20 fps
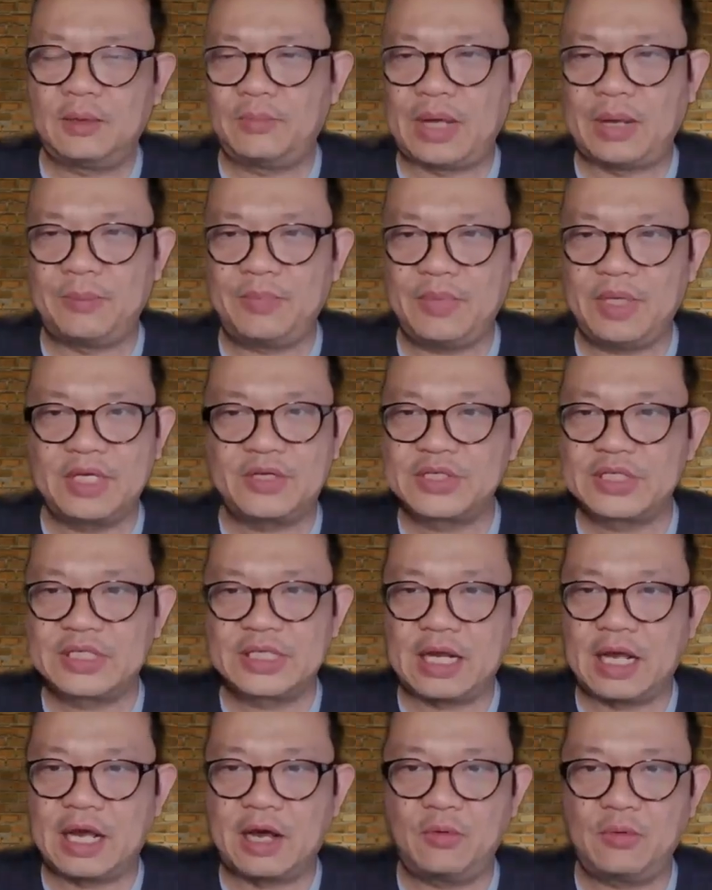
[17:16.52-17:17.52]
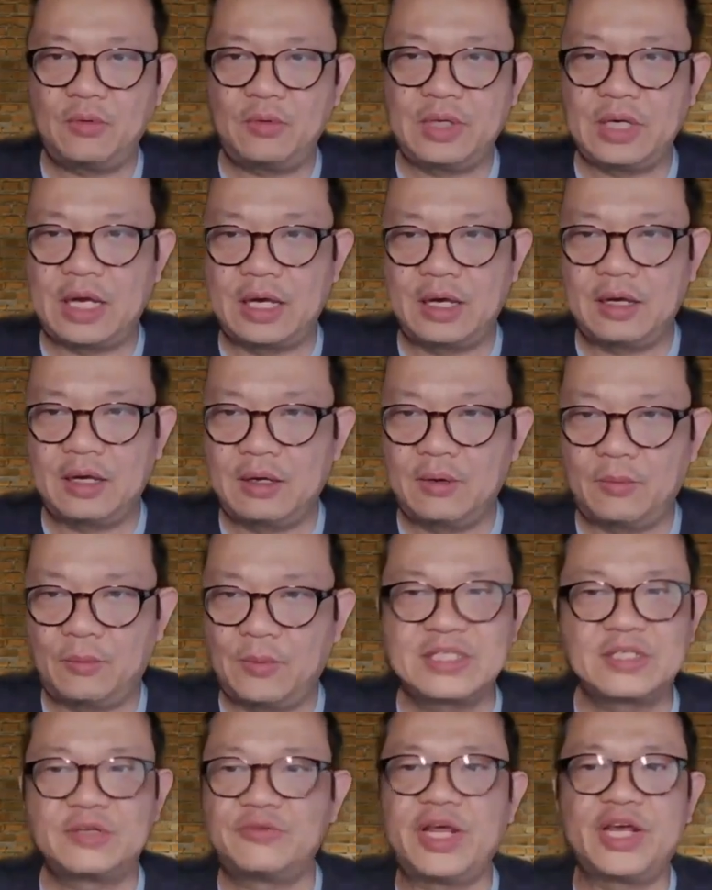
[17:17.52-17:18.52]
I'm interested, how
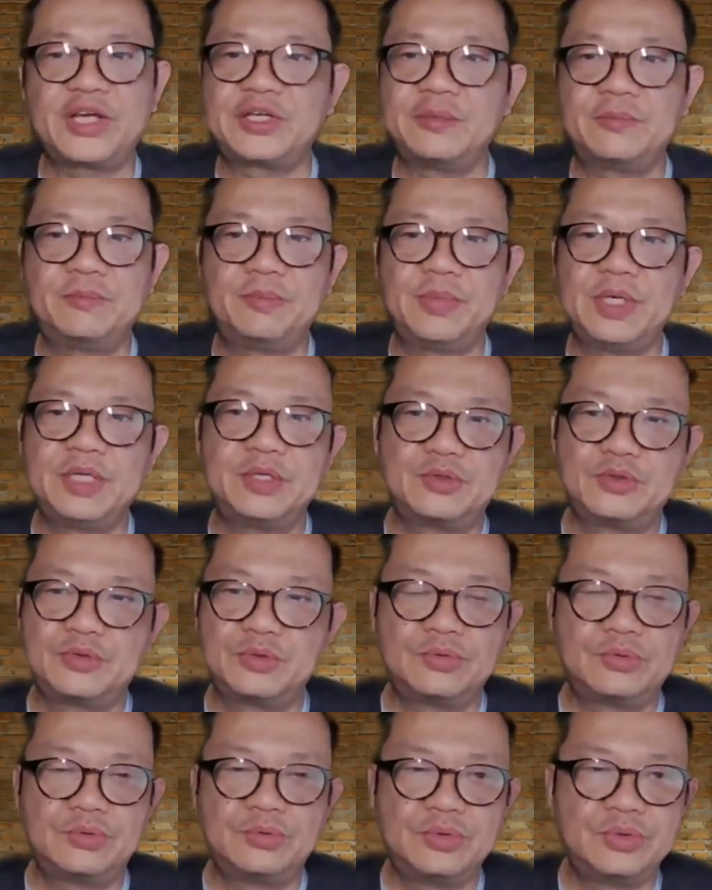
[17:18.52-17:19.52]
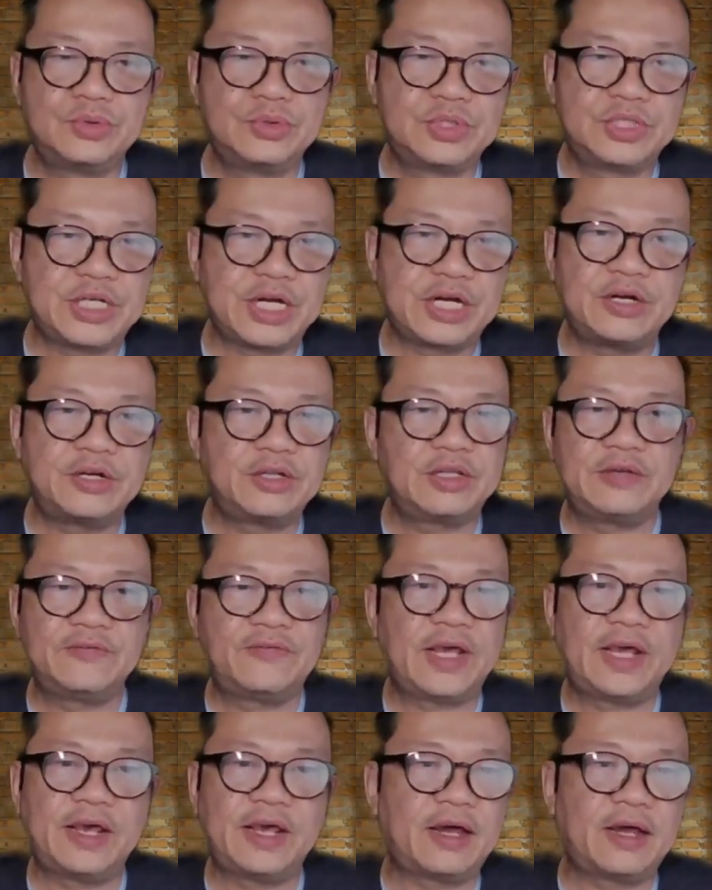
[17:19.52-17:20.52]
what's the reaction been to generative
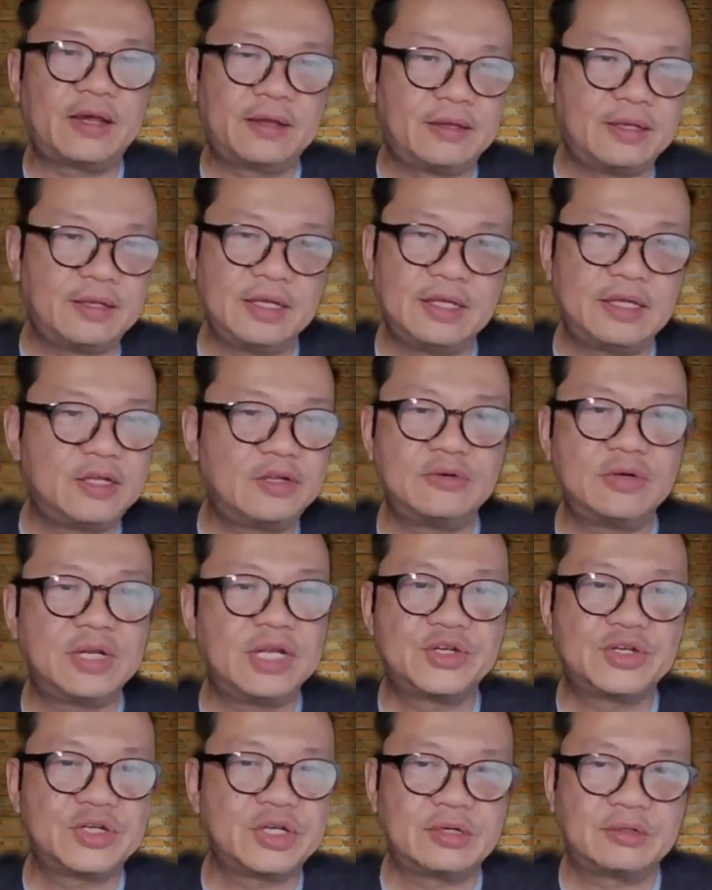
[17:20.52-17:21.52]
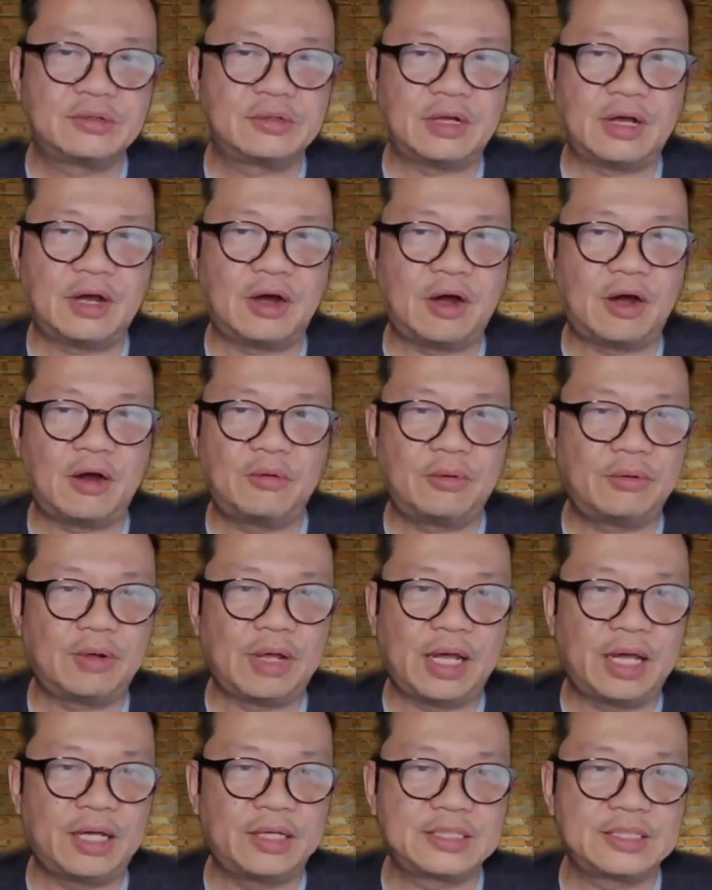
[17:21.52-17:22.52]
AI in Indonesia? How
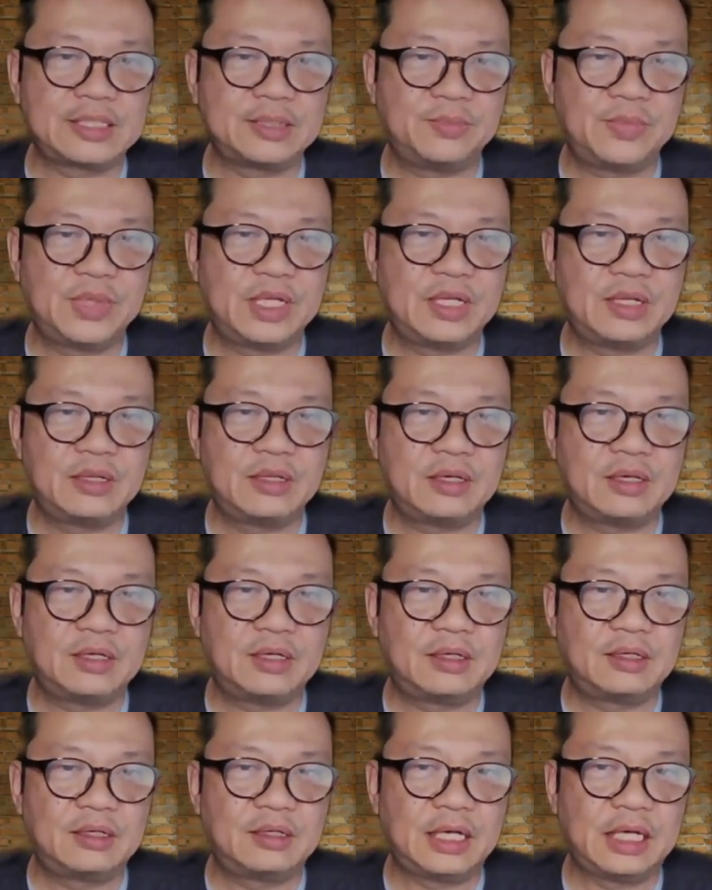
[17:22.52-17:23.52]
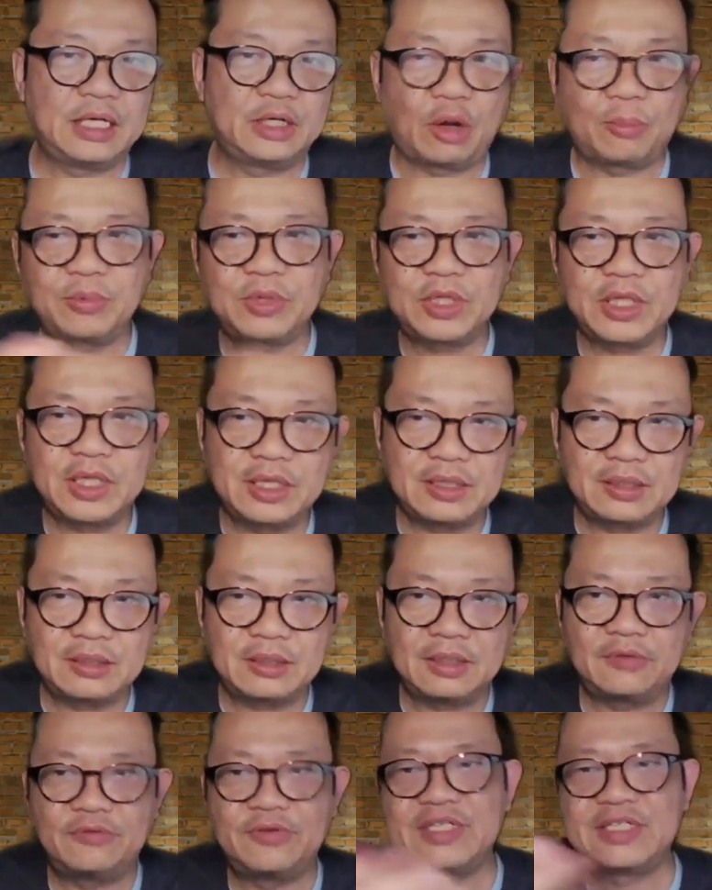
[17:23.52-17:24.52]
has it been adopted,
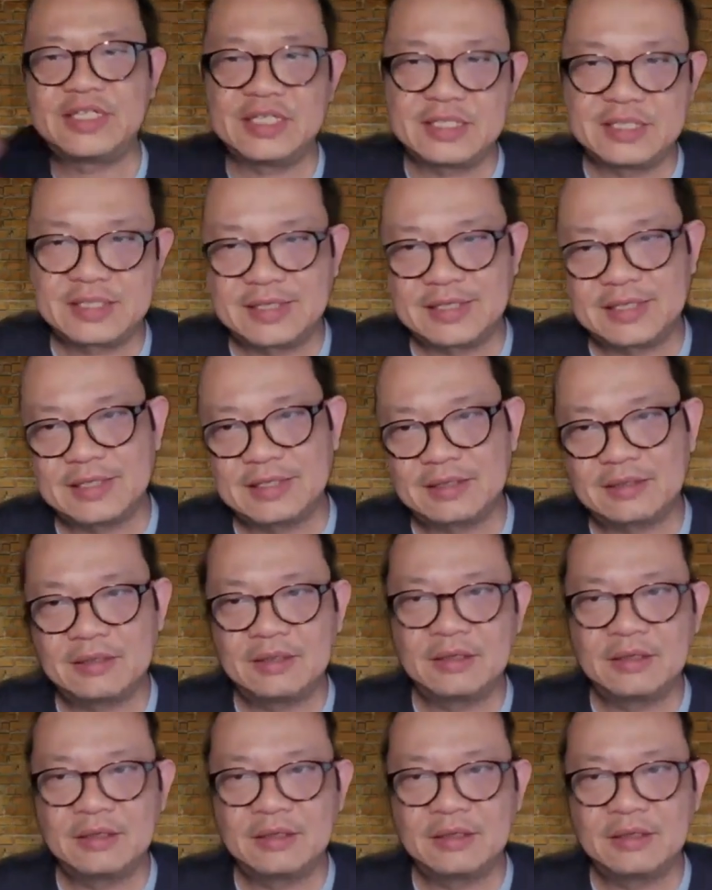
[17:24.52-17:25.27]
resisted,